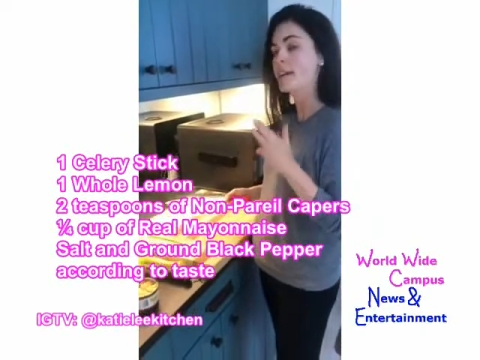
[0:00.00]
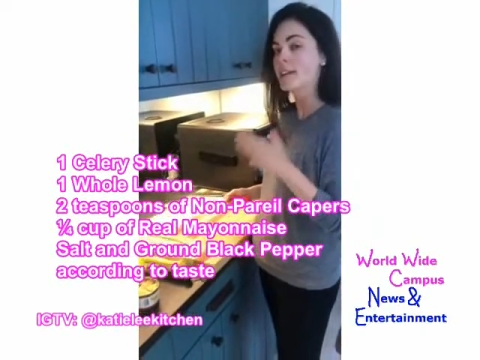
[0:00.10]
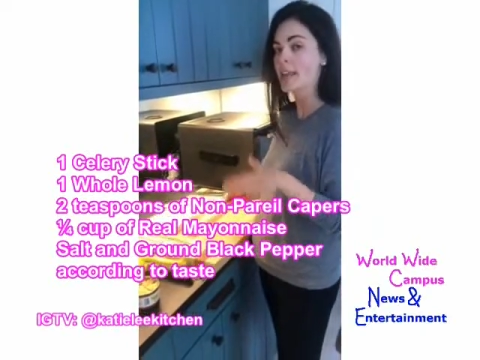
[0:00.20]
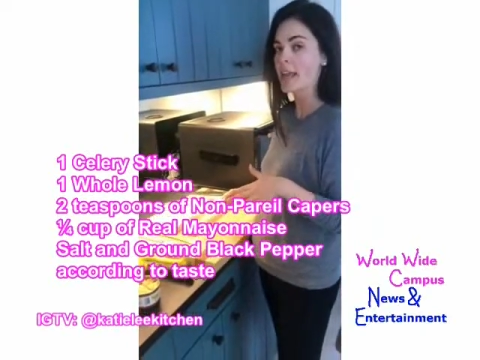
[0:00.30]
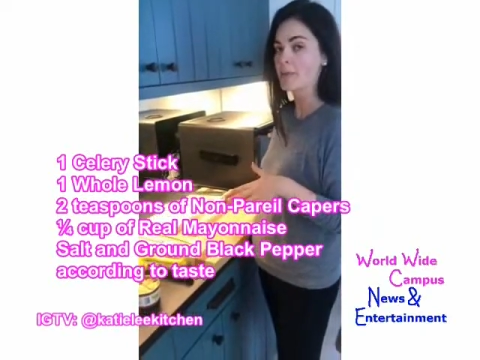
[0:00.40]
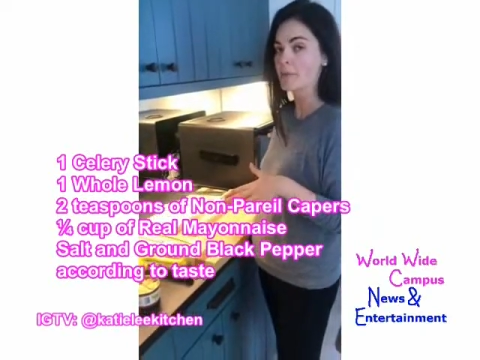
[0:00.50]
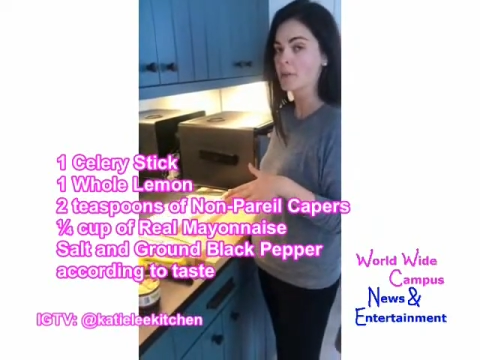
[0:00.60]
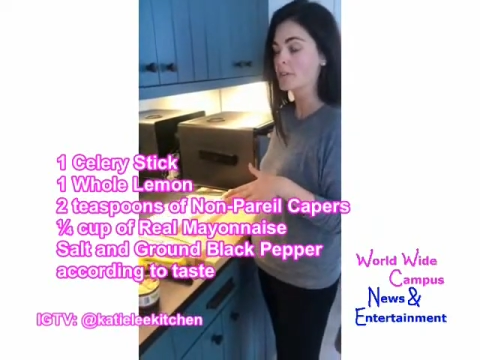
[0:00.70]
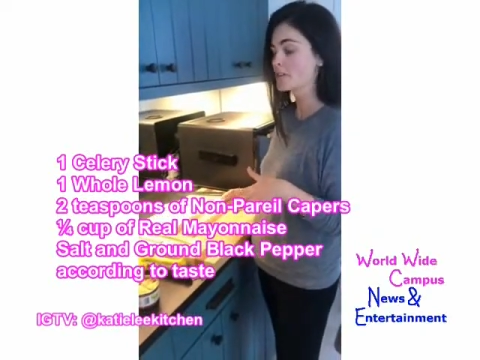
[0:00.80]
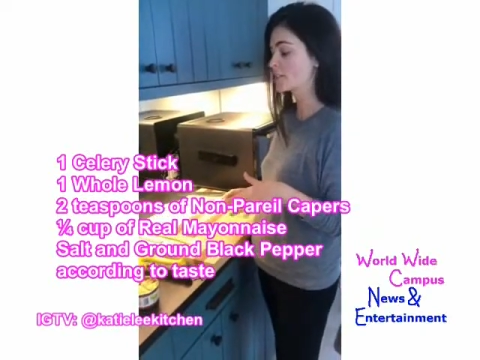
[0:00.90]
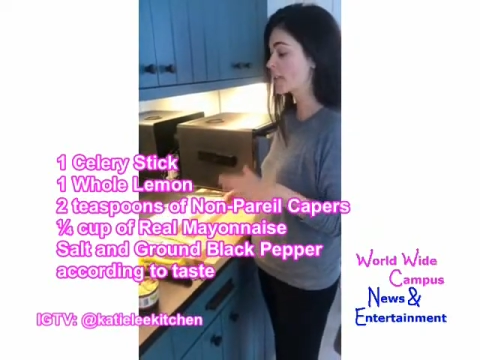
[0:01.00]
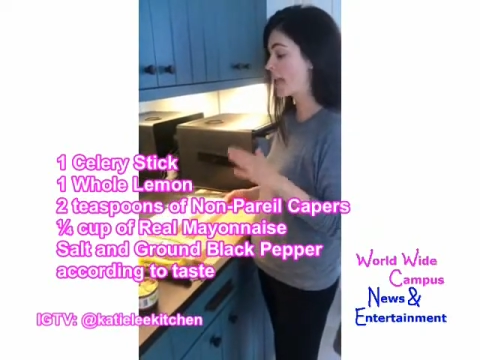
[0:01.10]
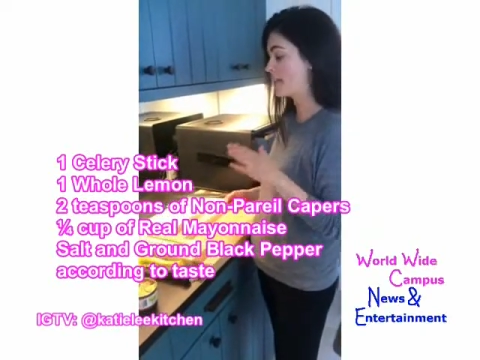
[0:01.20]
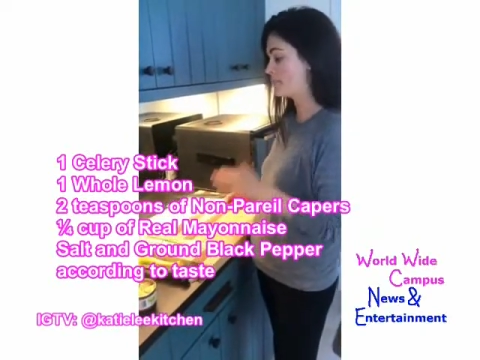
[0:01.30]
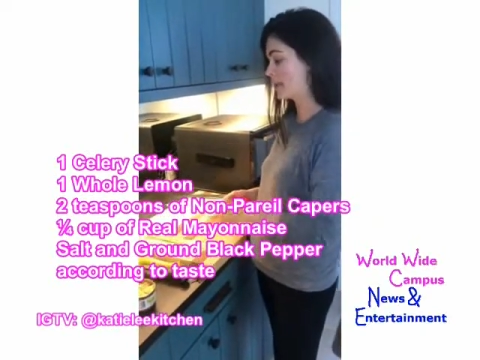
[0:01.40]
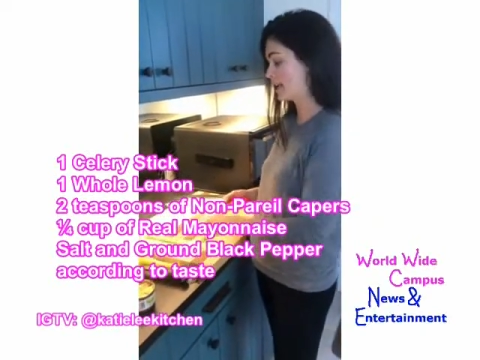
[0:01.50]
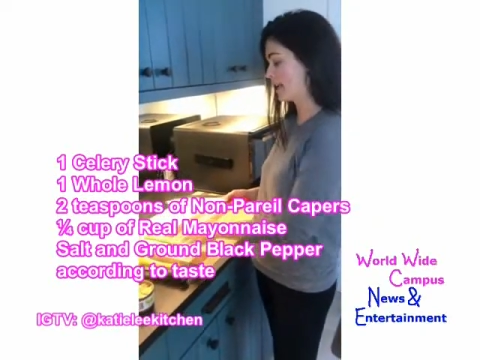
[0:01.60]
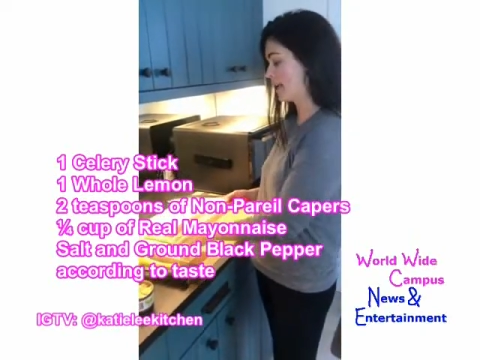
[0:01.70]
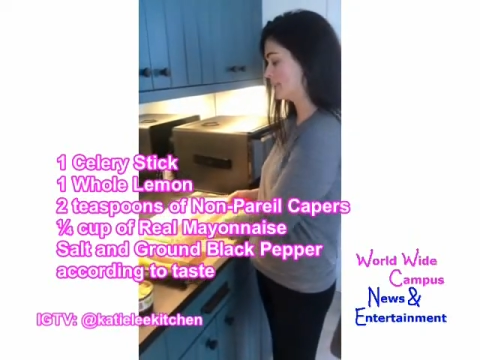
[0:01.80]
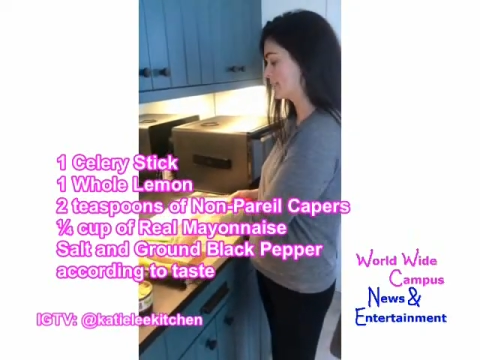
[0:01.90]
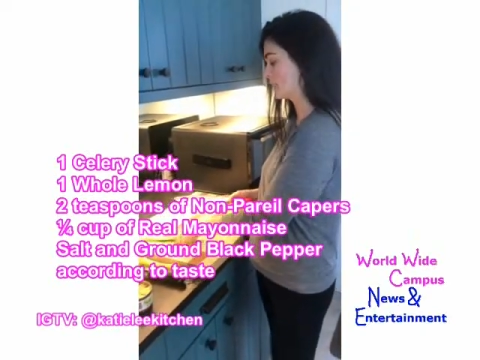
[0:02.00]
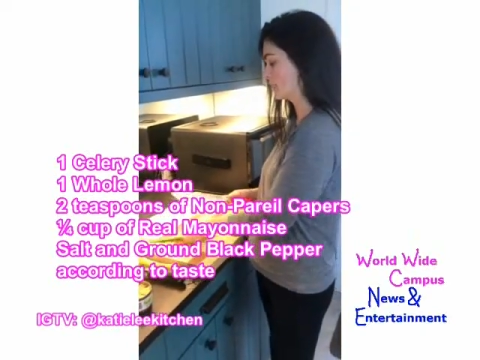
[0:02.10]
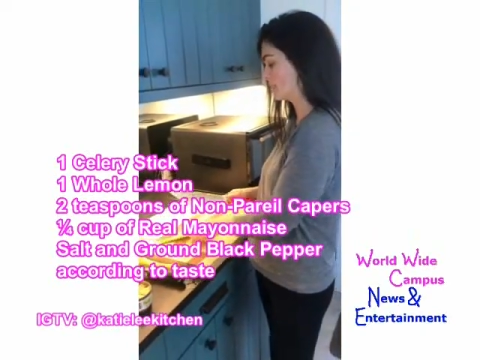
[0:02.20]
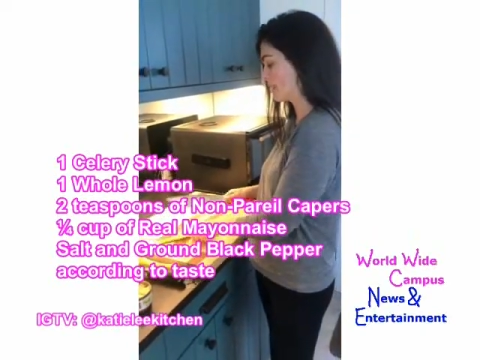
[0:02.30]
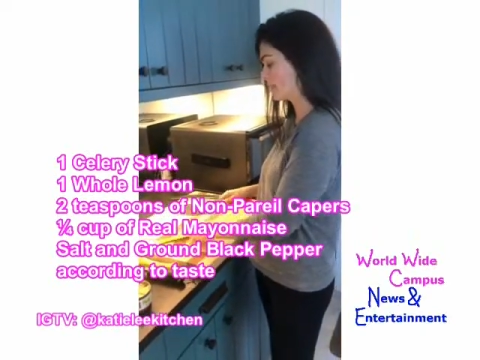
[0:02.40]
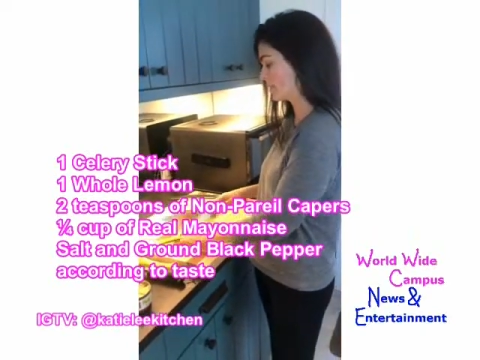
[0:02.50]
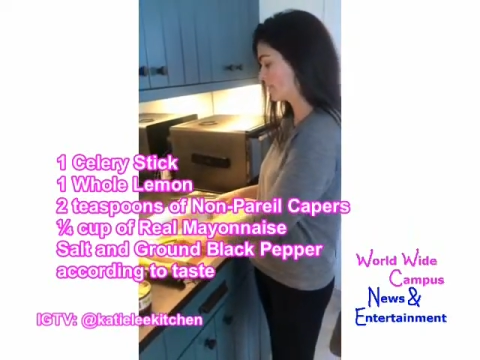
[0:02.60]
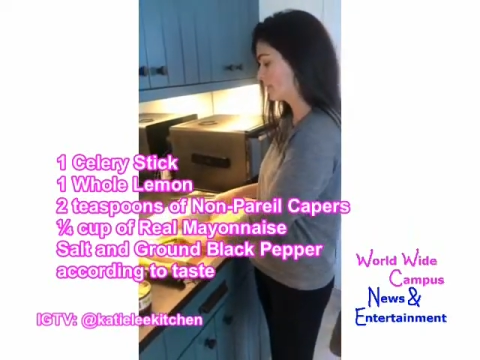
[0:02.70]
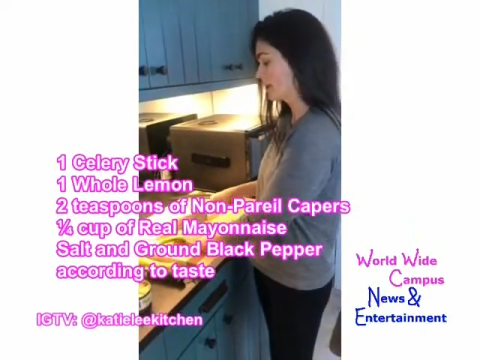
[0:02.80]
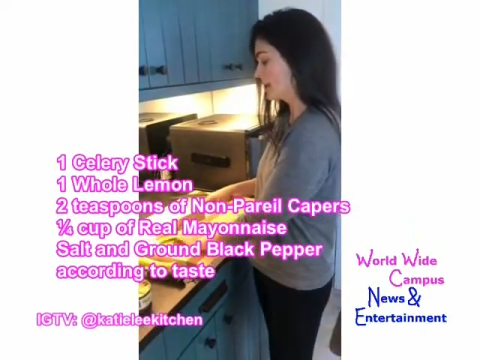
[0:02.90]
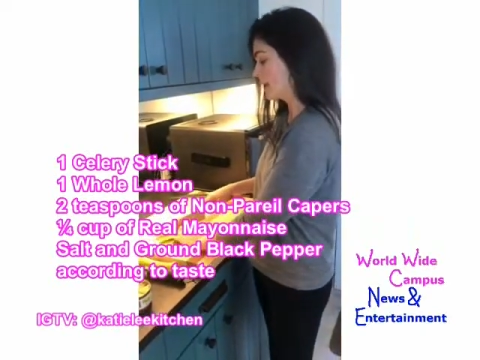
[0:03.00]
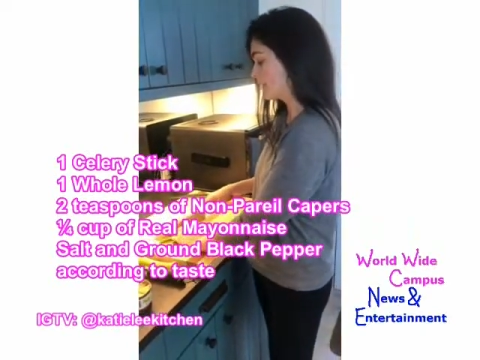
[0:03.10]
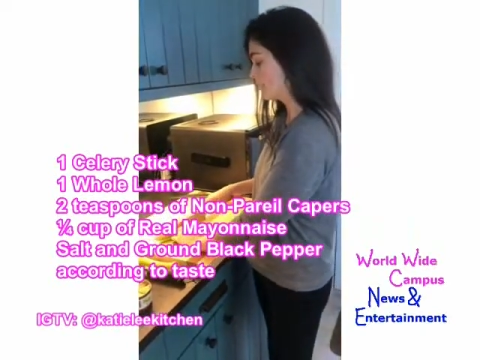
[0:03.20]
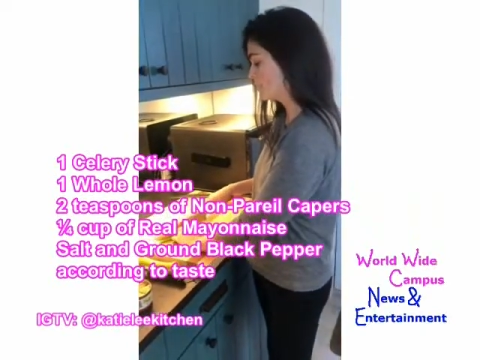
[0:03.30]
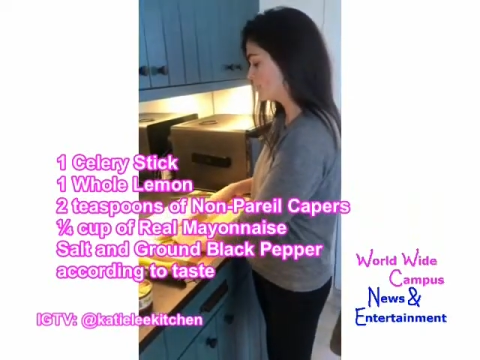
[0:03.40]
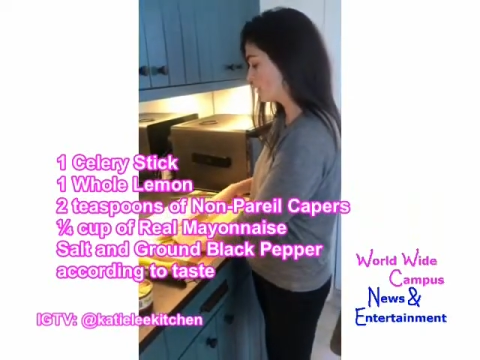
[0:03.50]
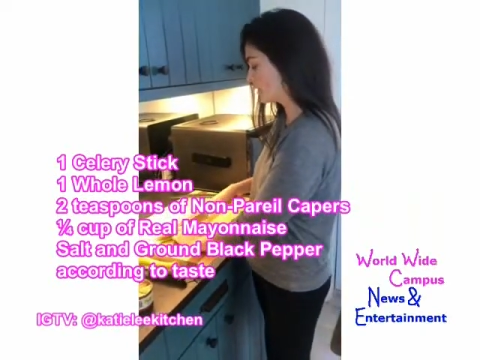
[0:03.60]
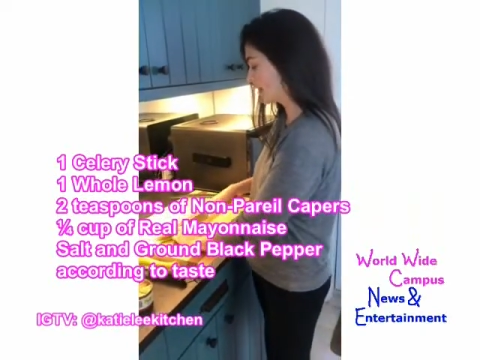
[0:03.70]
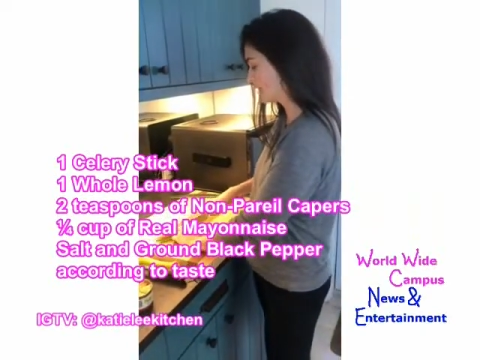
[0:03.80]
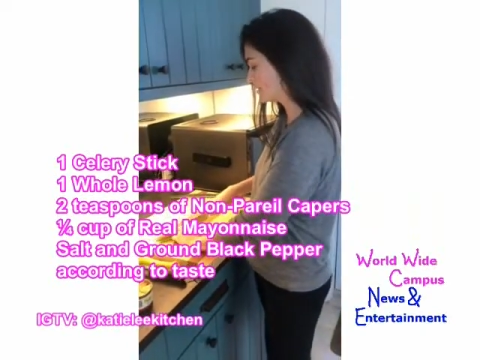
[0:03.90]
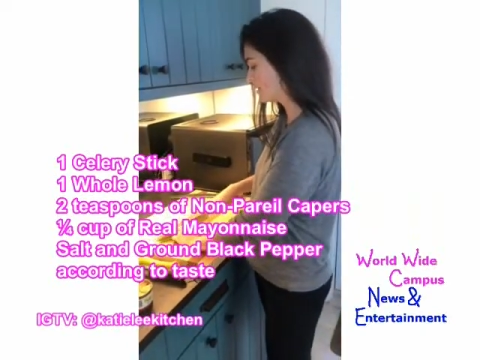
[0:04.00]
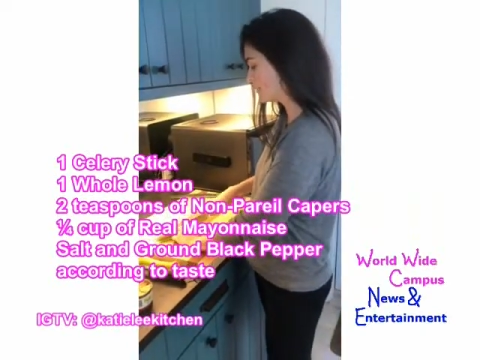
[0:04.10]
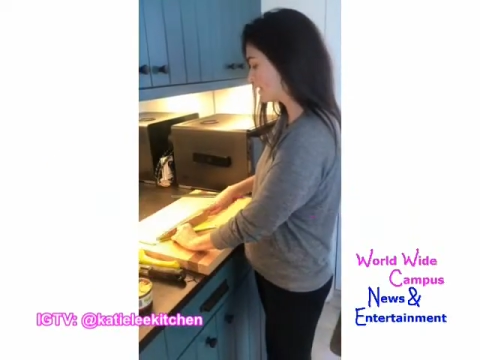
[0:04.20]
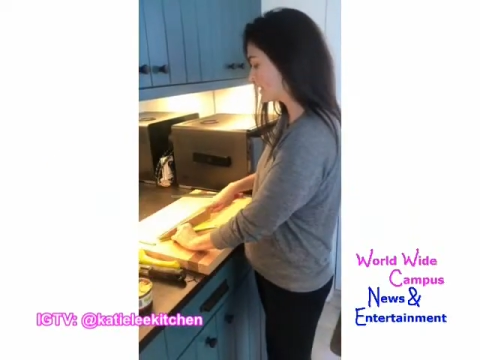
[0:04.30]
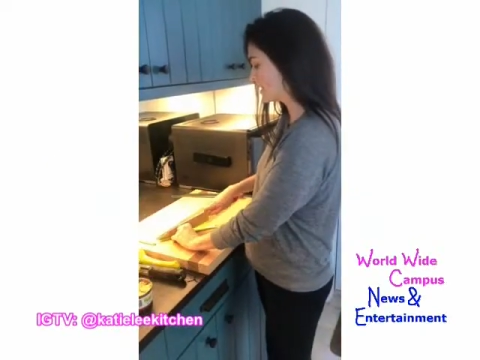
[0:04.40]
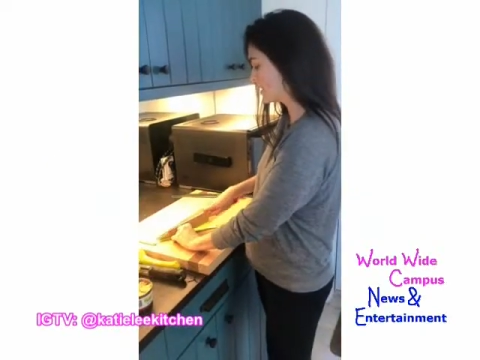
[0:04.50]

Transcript: capers, and mayonnaise, salt and pepper. If you don't have something,